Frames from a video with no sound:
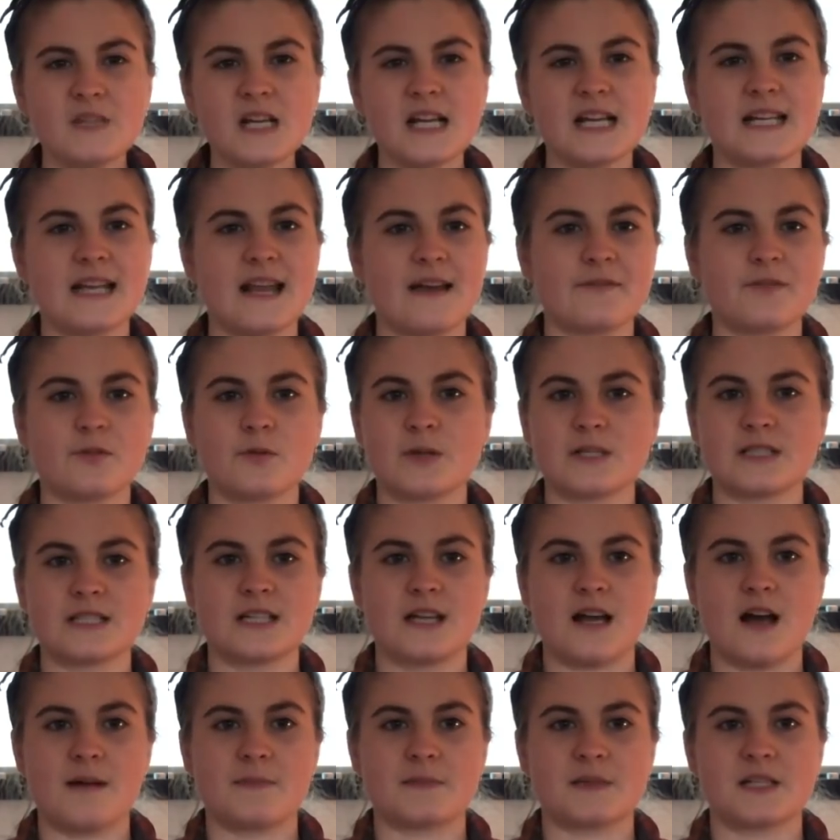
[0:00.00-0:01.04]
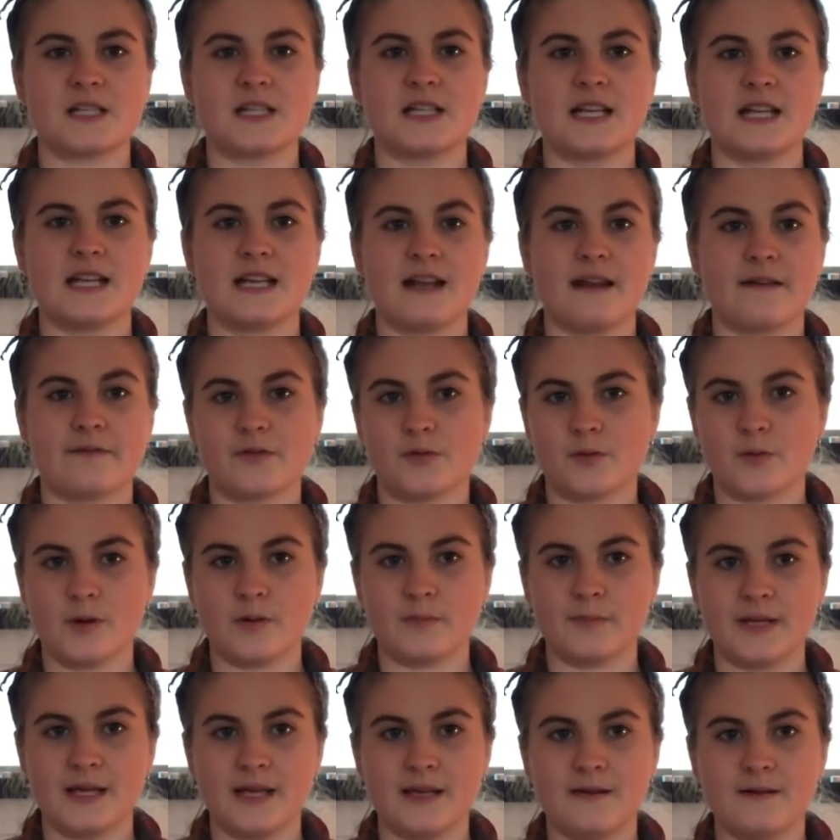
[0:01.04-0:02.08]
It never was an option and never will
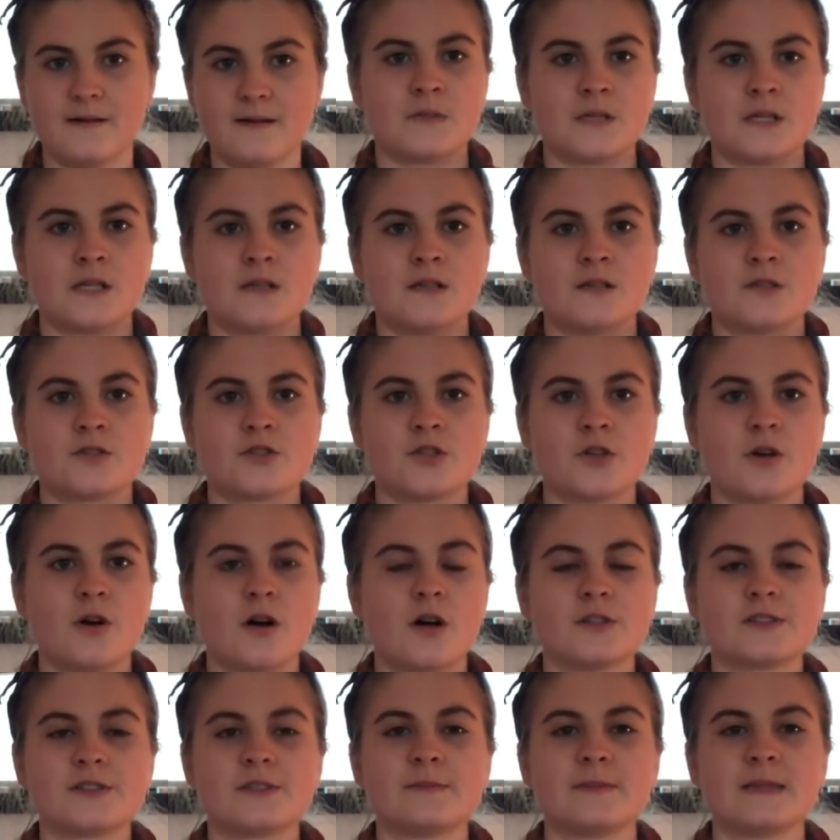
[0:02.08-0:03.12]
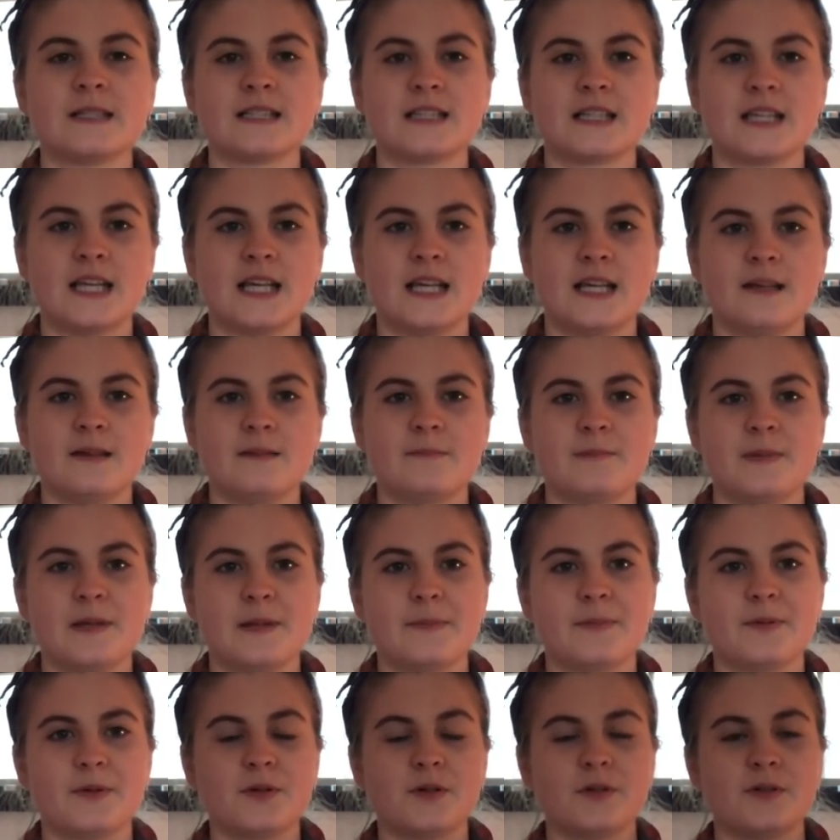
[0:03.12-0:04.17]
be. So ultimately,
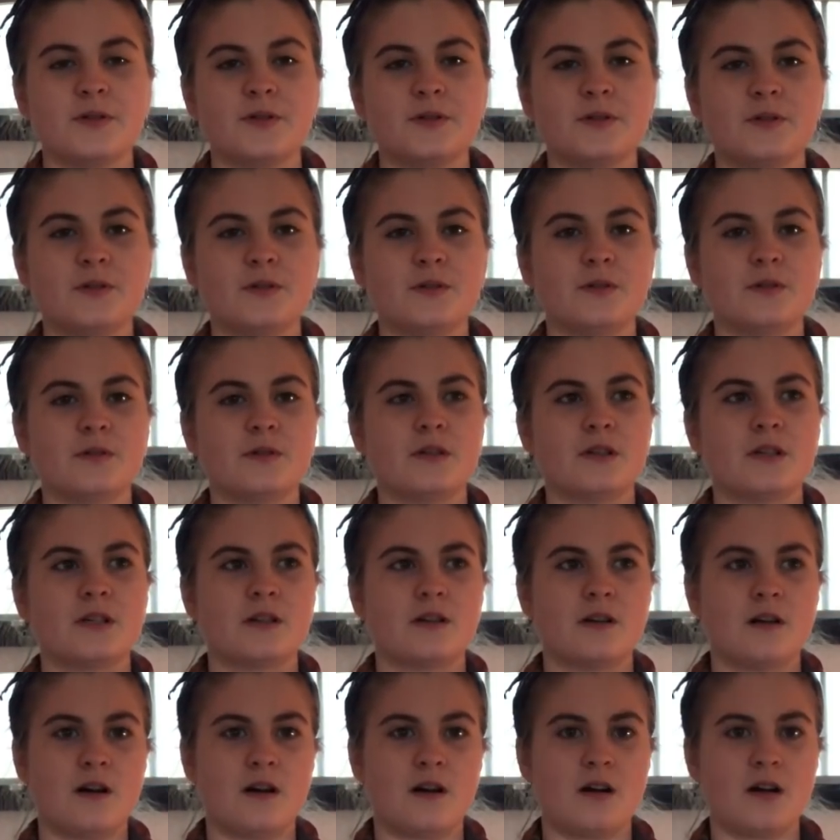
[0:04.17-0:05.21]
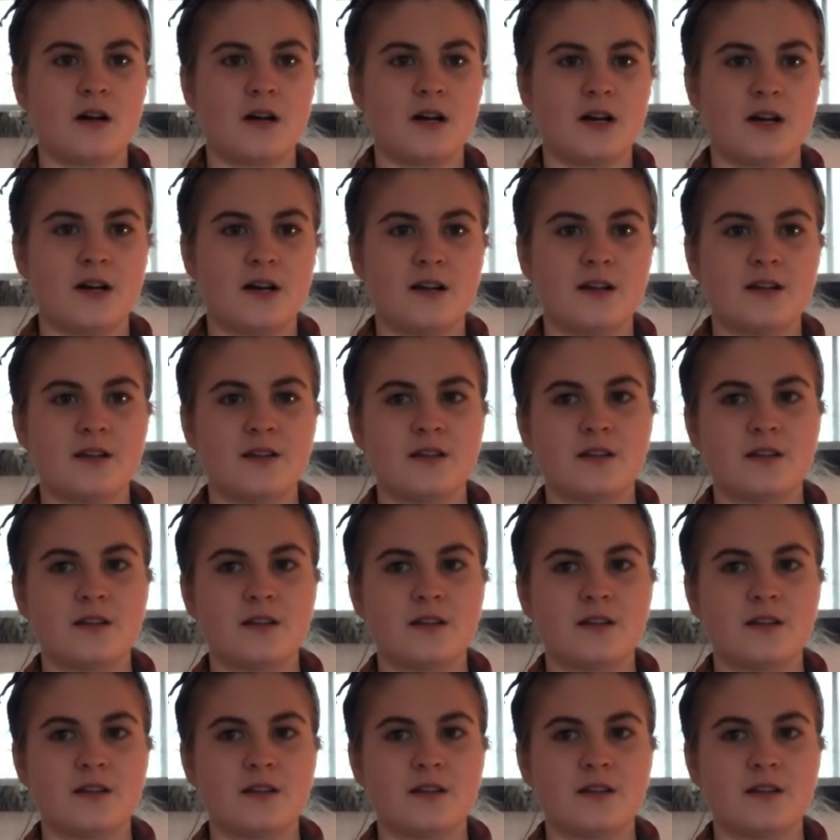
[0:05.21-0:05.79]
people who are